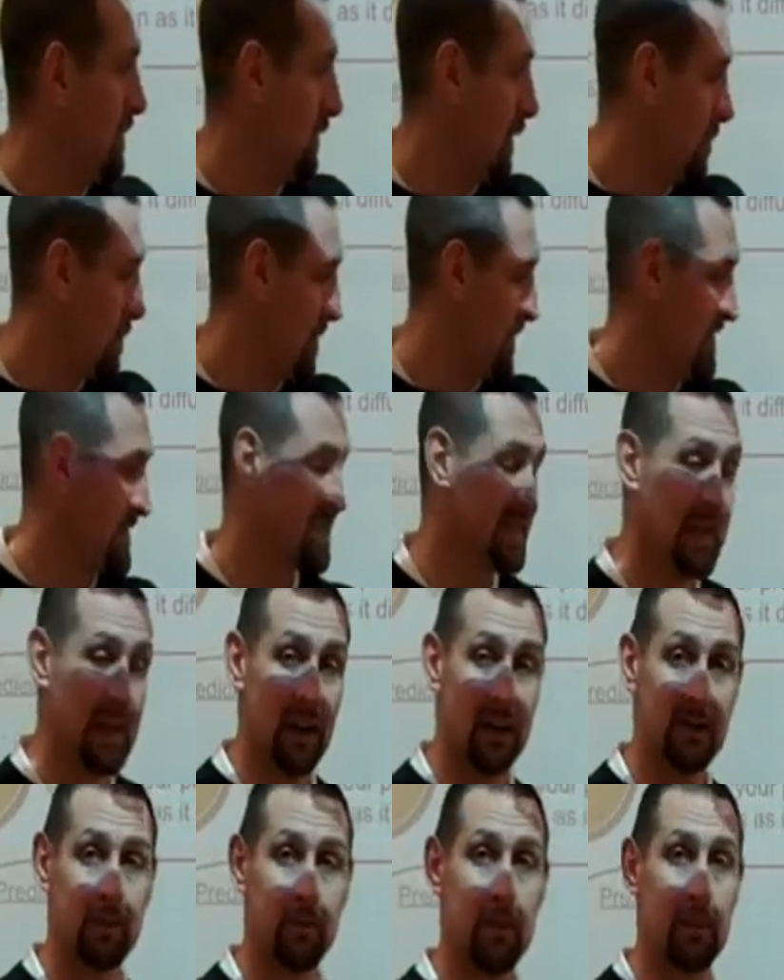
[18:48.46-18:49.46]
buildup in the
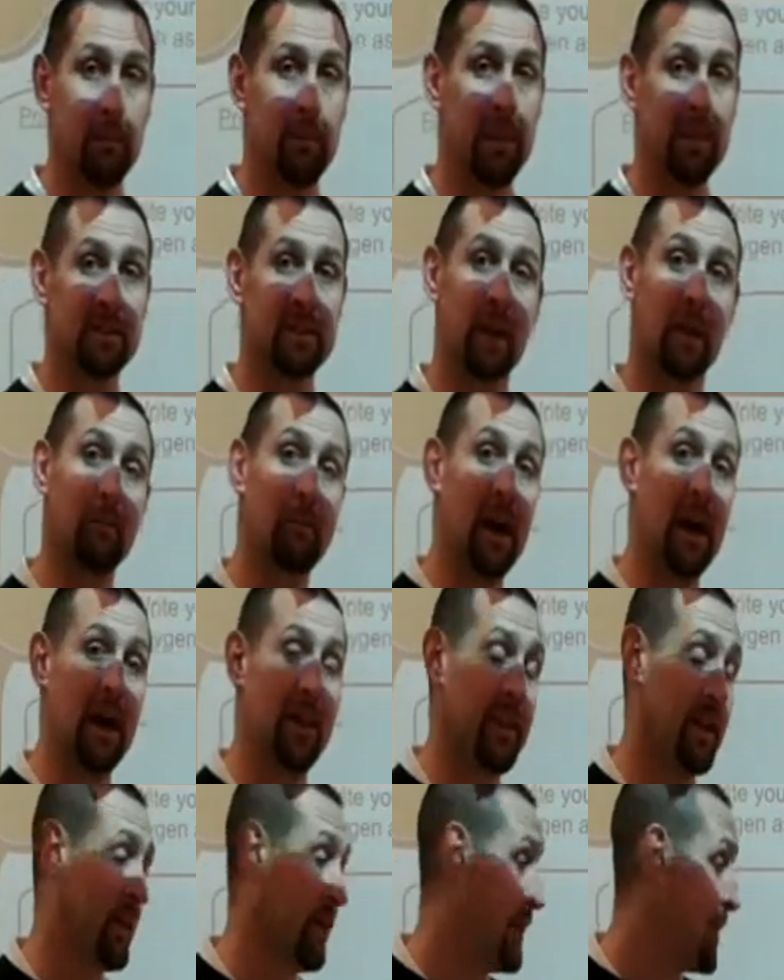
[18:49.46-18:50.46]
cells will be picked up by
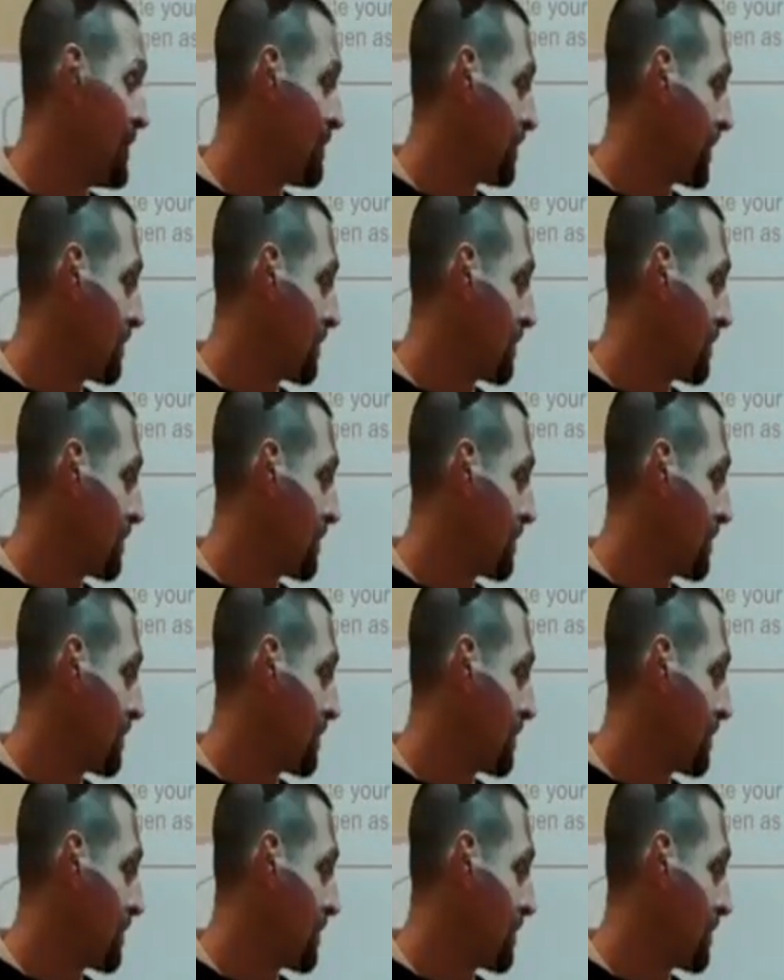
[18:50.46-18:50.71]
the